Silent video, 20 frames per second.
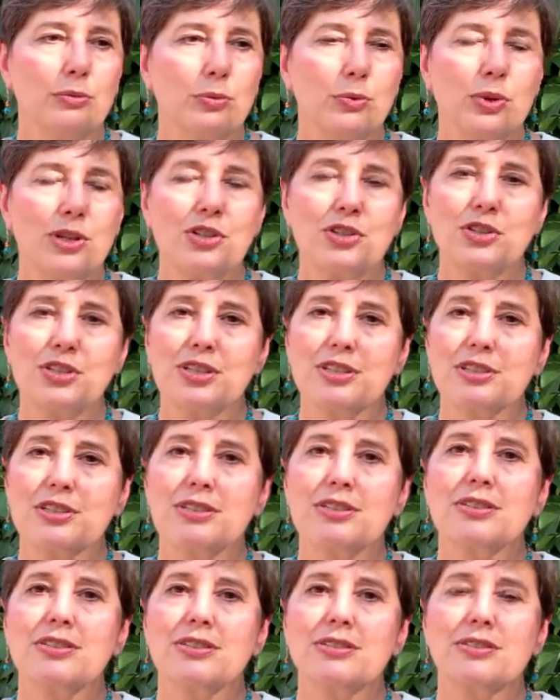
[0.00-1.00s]

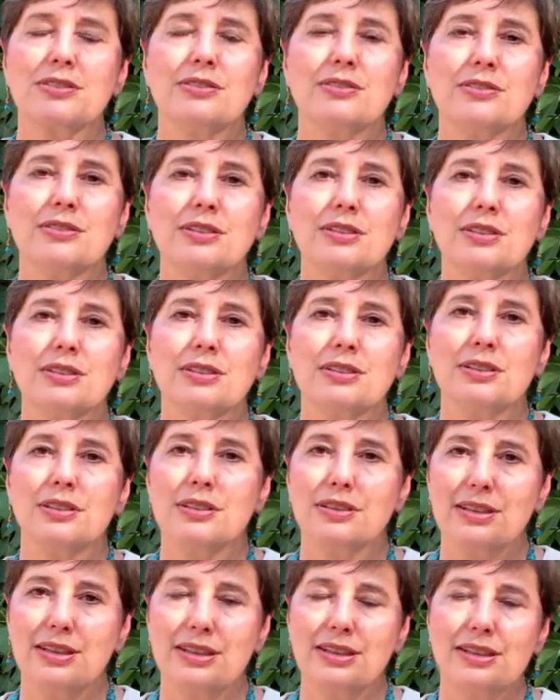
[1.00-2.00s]
wishes
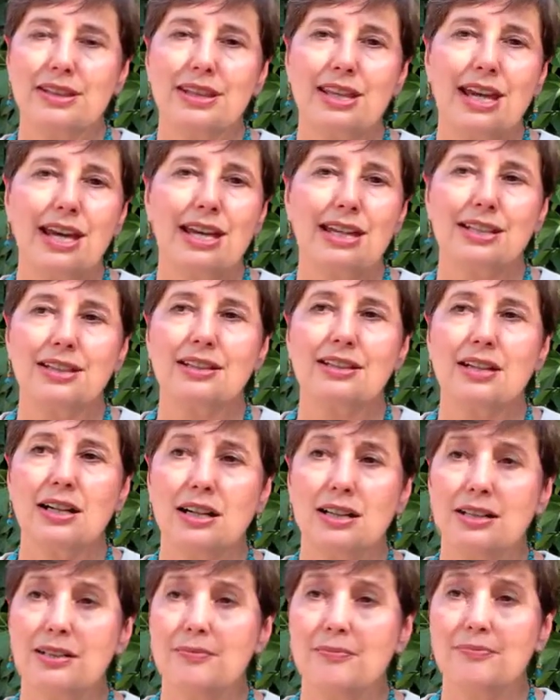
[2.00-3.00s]
that
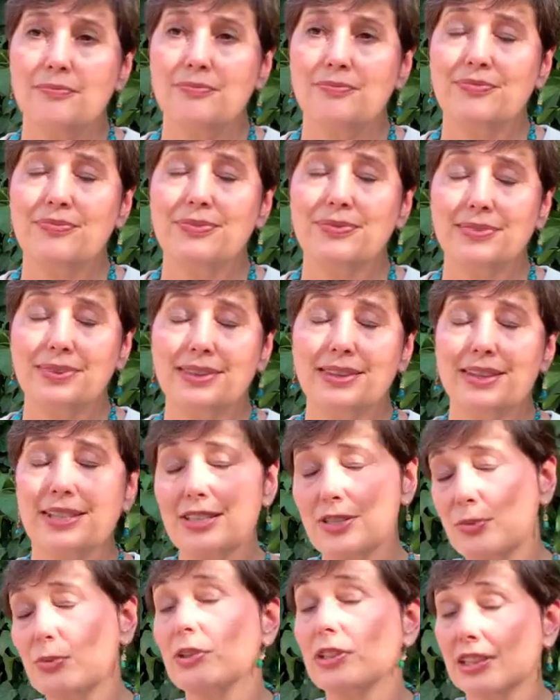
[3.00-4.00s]
um,
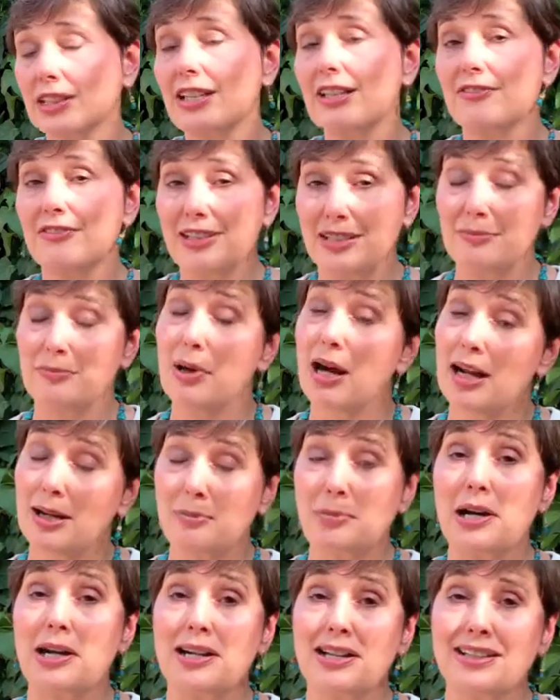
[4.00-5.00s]
this will live in my
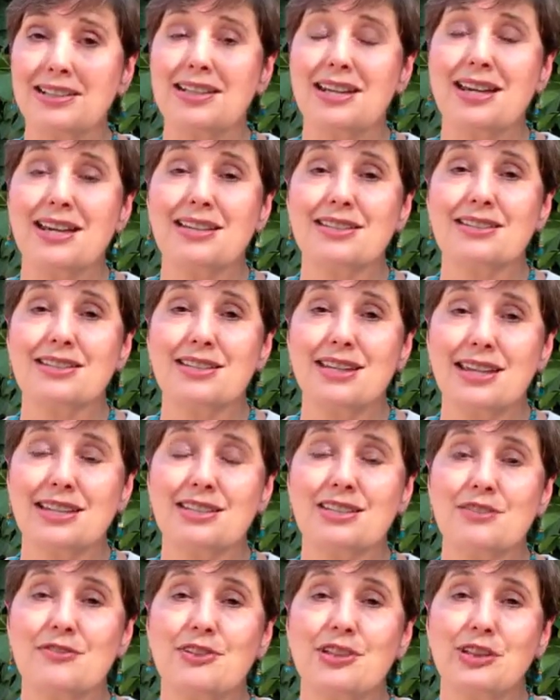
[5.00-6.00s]
mind as,
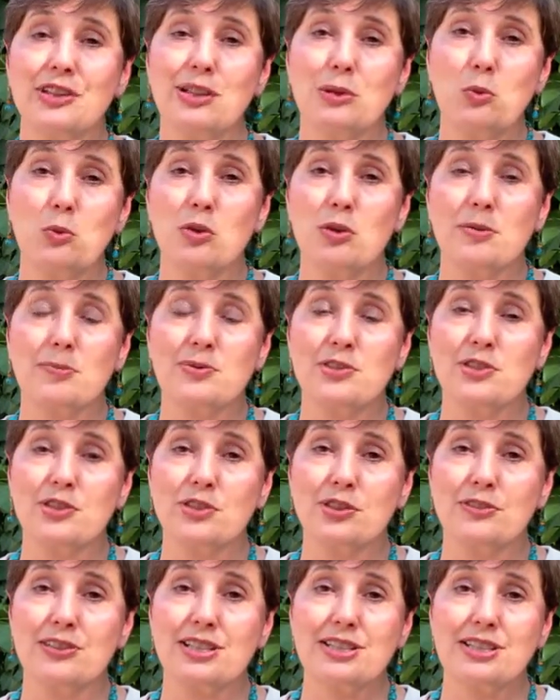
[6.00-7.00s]
as a very warm
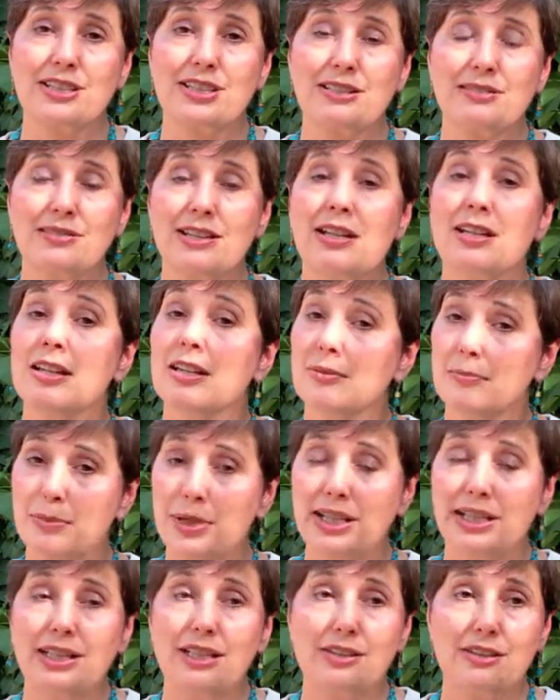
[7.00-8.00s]
service and
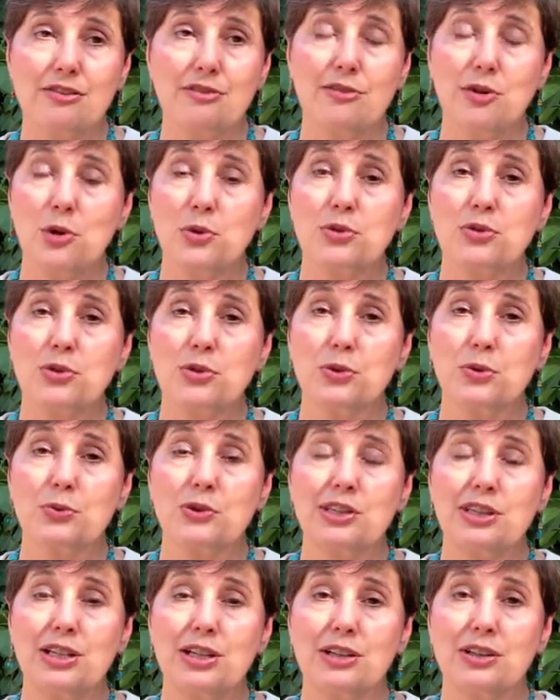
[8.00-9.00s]
many of the folks who
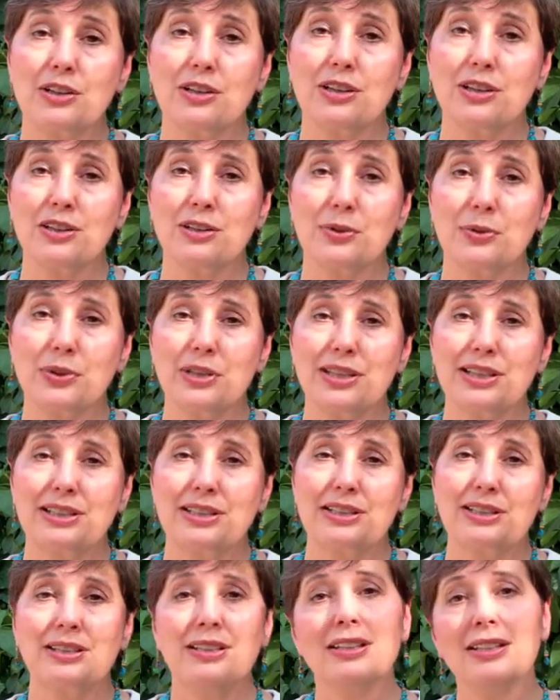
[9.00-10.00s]
were there agreed
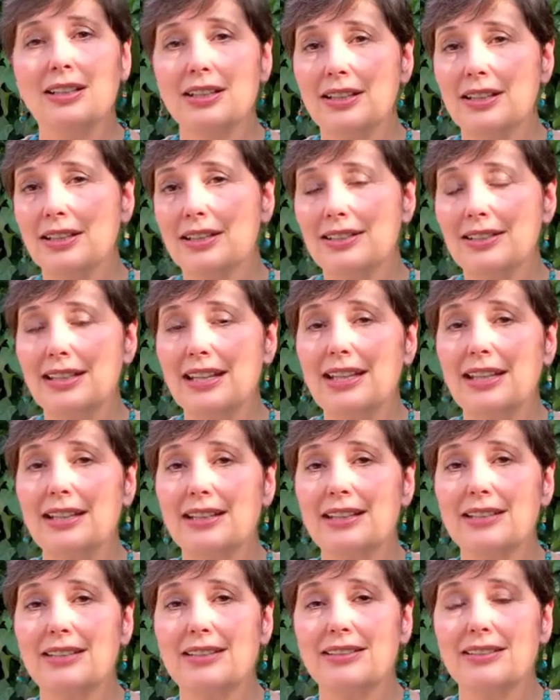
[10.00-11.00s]
that
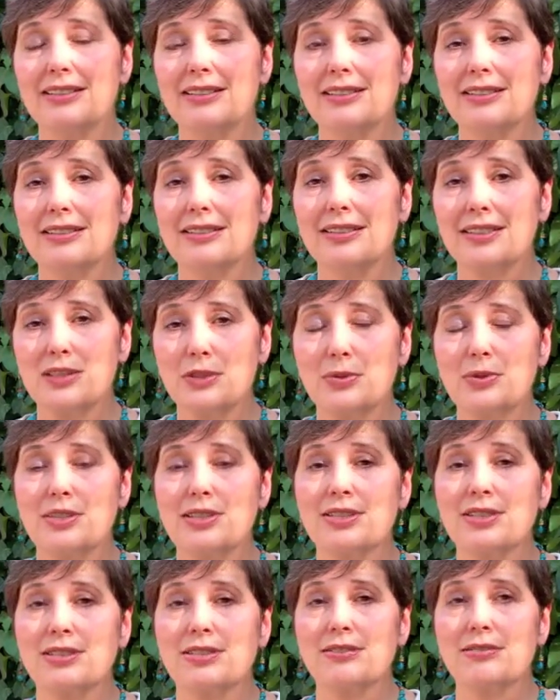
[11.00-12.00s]
this
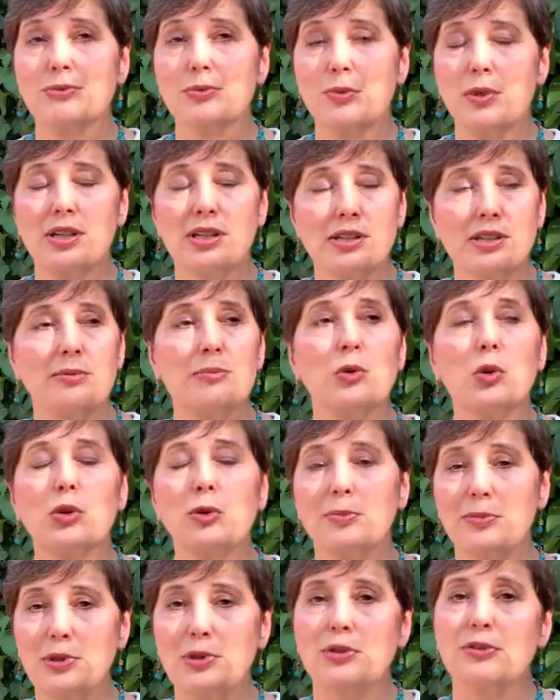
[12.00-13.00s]
was one of the more
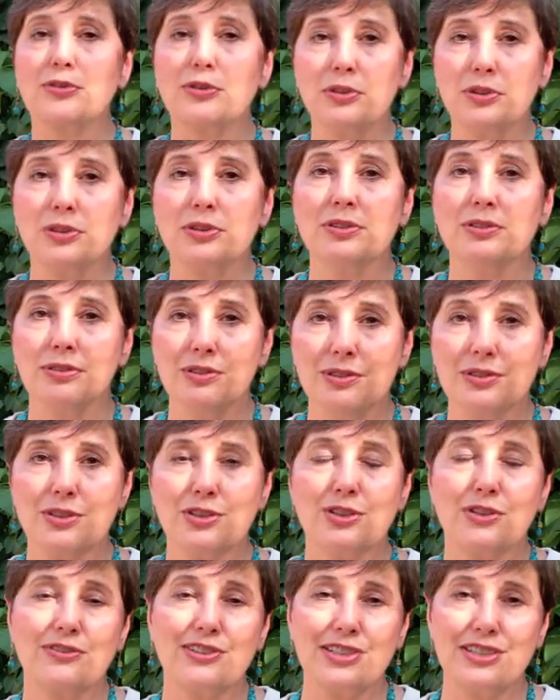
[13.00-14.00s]
beautiful
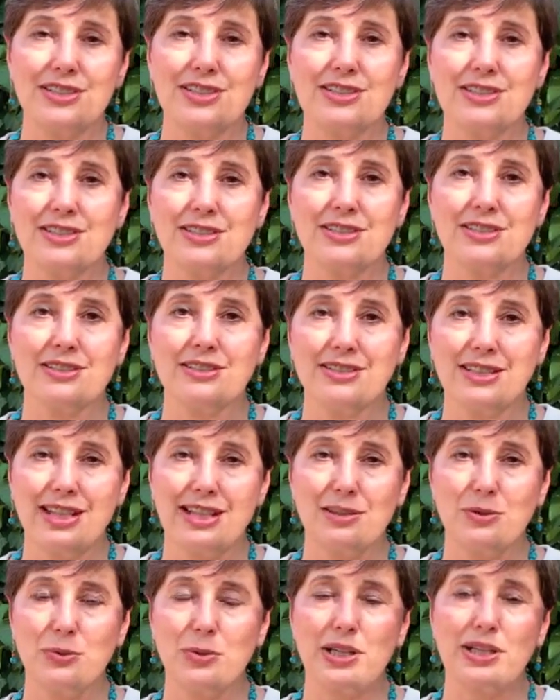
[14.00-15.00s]
services they
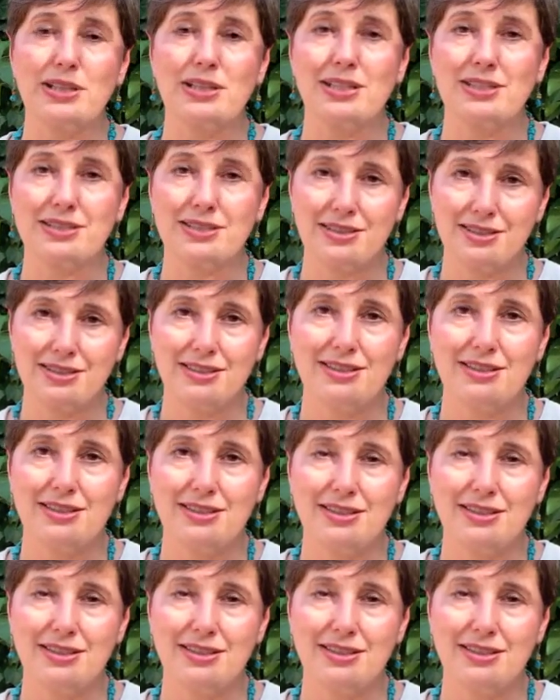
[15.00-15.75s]
had witnessed.